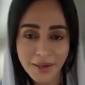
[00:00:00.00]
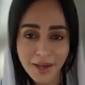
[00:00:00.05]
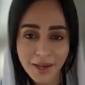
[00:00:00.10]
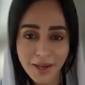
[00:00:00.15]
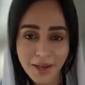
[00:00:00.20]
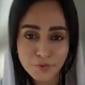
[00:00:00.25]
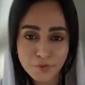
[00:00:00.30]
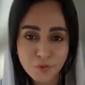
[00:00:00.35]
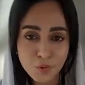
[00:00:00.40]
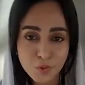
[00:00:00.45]

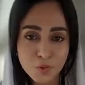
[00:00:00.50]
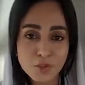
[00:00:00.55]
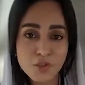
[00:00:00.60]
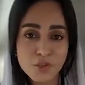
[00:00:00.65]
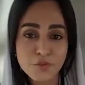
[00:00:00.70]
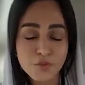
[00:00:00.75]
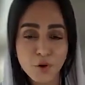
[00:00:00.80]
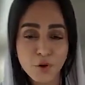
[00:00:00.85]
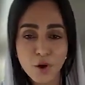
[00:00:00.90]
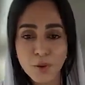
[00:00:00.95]
and I
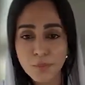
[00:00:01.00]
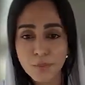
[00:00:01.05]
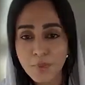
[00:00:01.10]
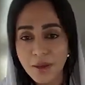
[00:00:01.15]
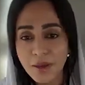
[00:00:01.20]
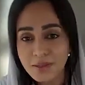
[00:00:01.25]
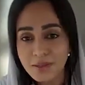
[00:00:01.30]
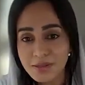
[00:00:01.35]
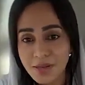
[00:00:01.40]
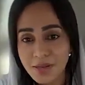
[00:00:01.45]
have roots
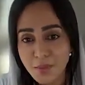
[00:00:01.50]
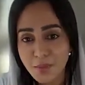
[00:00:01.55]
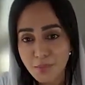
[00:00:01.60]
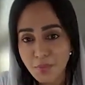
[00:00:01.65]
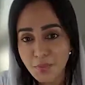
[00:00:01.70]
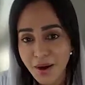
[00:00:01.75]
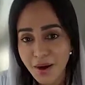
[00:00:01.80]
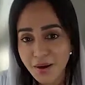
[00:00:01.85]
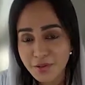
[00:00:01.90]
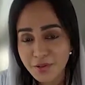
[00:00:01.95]
from
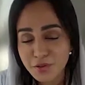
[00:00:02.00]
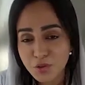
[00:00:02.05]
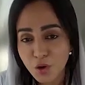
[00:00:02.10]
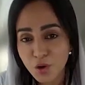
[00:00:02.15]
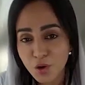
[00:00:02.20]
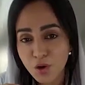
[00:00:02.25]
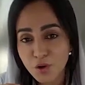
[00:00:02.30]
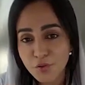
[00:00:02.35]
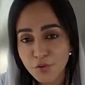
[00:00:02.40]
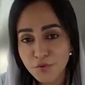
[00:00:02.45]
some
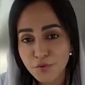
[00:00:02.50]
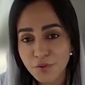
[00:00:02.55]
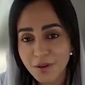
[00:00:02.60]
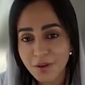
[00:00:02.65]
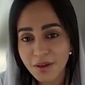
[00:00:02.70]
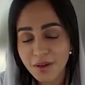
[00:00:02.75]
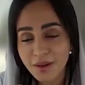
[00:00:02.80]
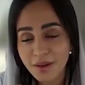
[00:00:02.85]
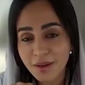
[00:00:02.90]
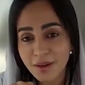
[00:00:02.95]
part
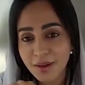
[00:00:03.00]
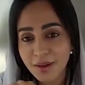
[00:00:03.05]
of